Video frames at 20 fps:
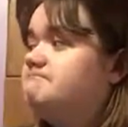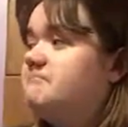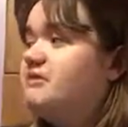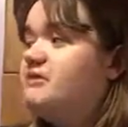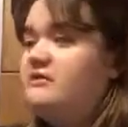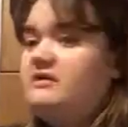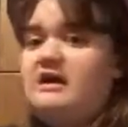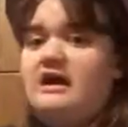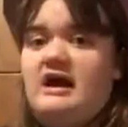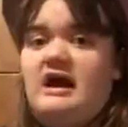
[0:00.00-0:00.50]

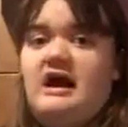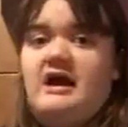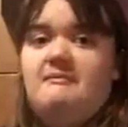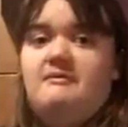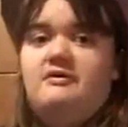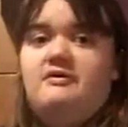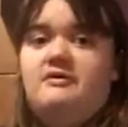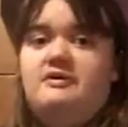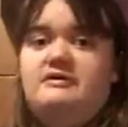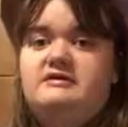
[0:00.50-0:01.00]
So yeah,
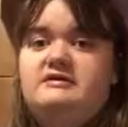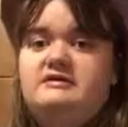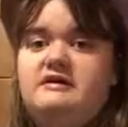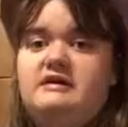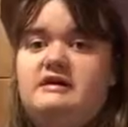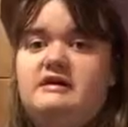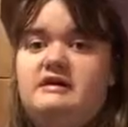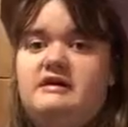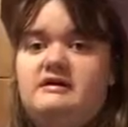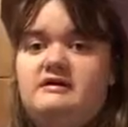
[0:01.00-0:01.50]

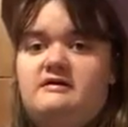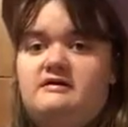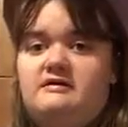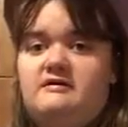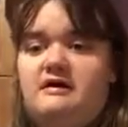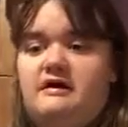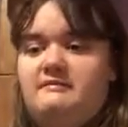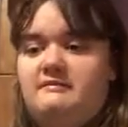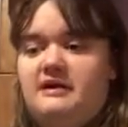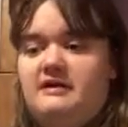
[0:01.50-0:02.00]

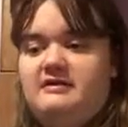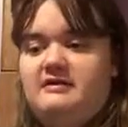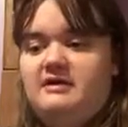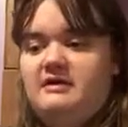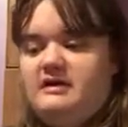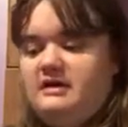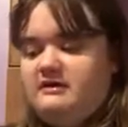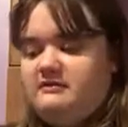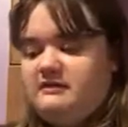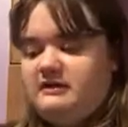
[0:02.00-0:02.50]
I
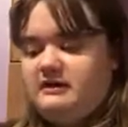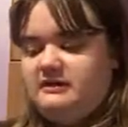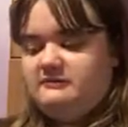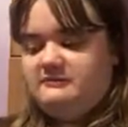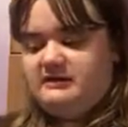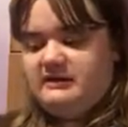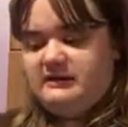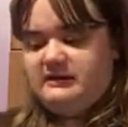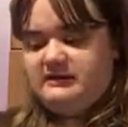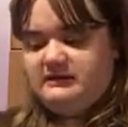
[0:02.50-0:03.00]
think I'd
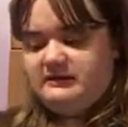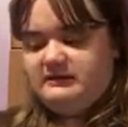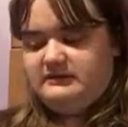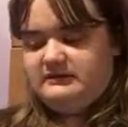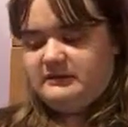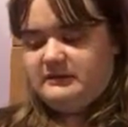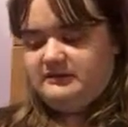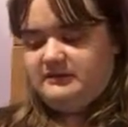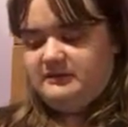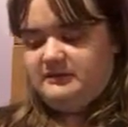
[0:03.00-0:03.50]
like to
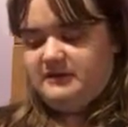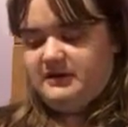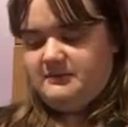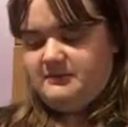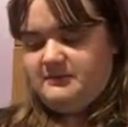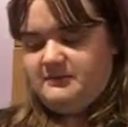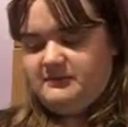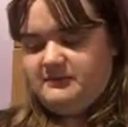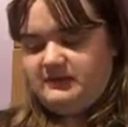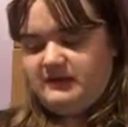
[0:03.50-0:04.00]
talk about what
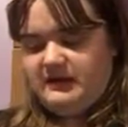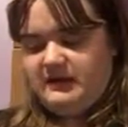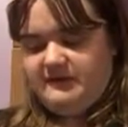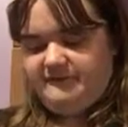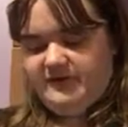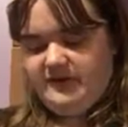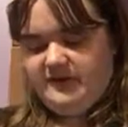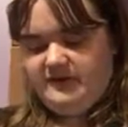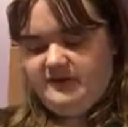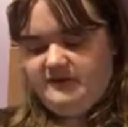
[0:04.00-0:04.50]
episodes I
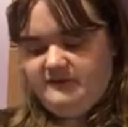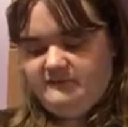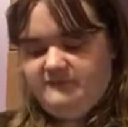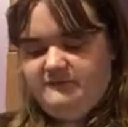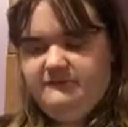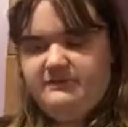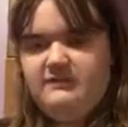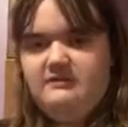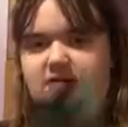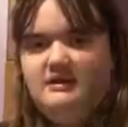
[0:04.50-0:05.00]
have. I have
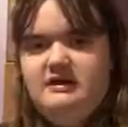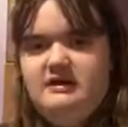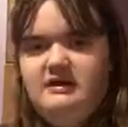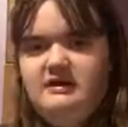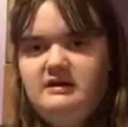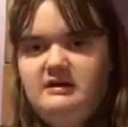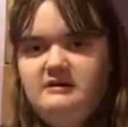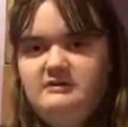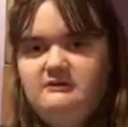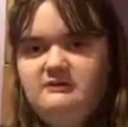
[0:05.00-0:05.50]
the
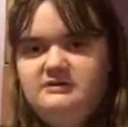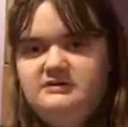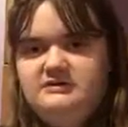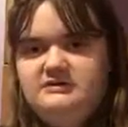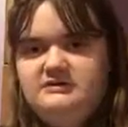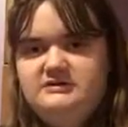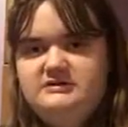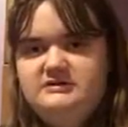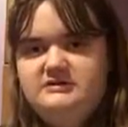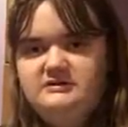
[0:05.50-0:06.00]
beginning, which
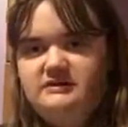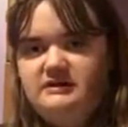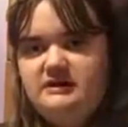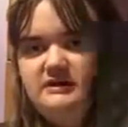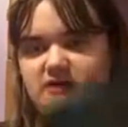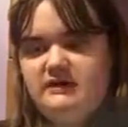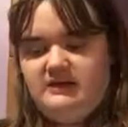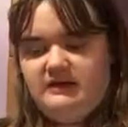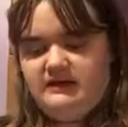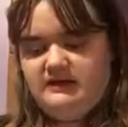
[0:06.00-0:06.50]
is,
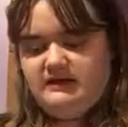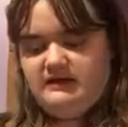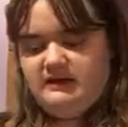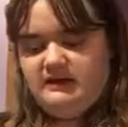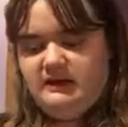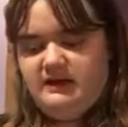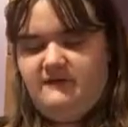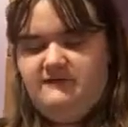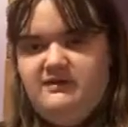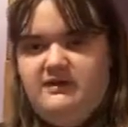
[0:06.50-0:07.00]
like I
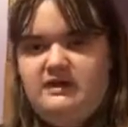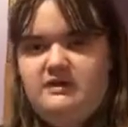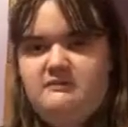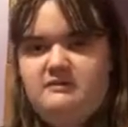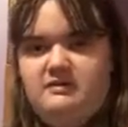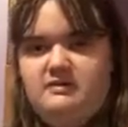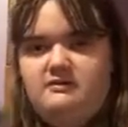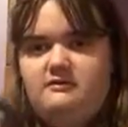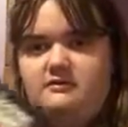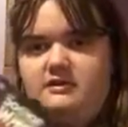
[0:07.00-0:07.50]
said, I have the
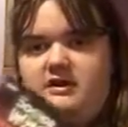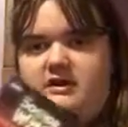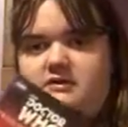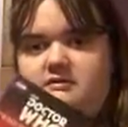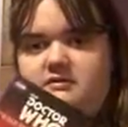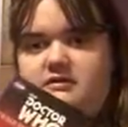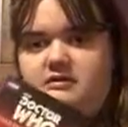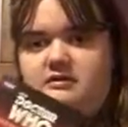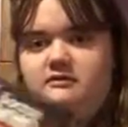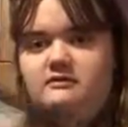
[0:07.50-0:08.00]

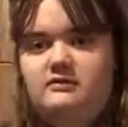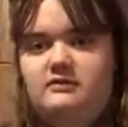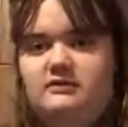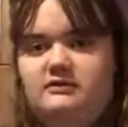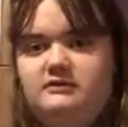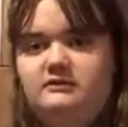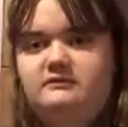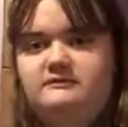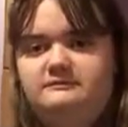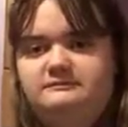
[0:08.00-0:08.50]
Enemy of the
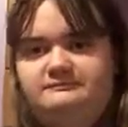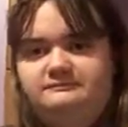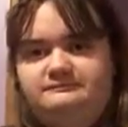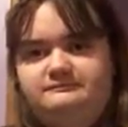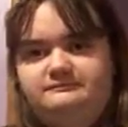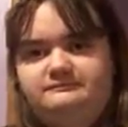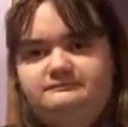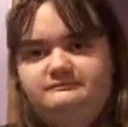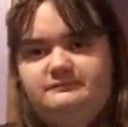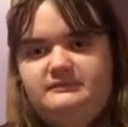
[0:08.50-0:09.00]
World.
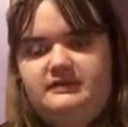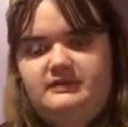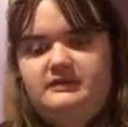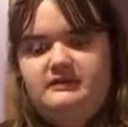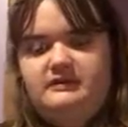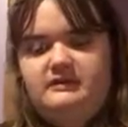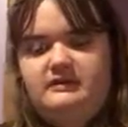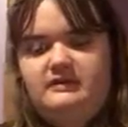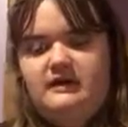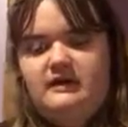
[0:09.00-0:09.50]

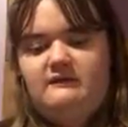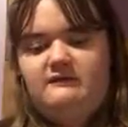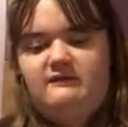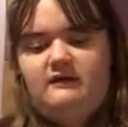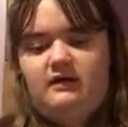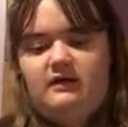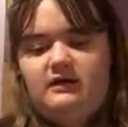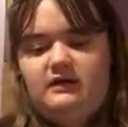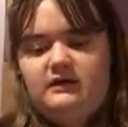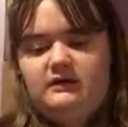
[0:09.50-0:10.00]
Stop
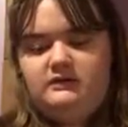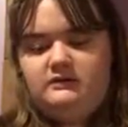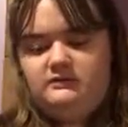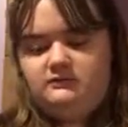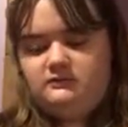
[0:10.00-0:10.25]
falling.